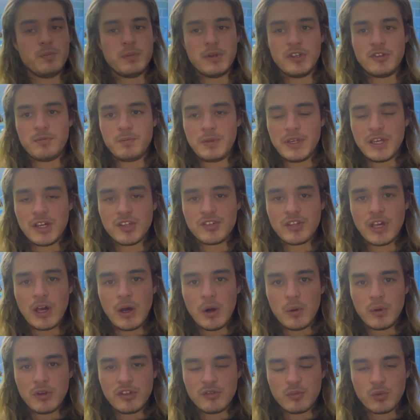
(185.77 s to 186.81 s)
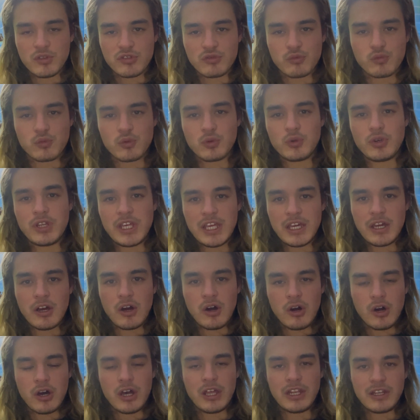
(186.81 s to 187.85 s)
but it's because I always was rooting
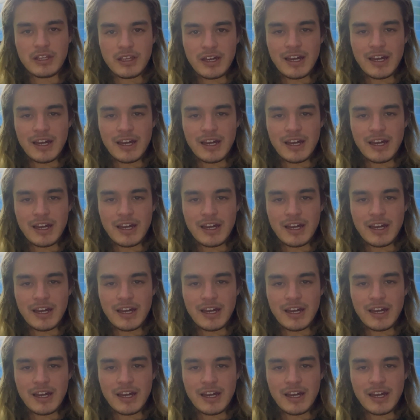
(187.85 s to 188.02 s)
on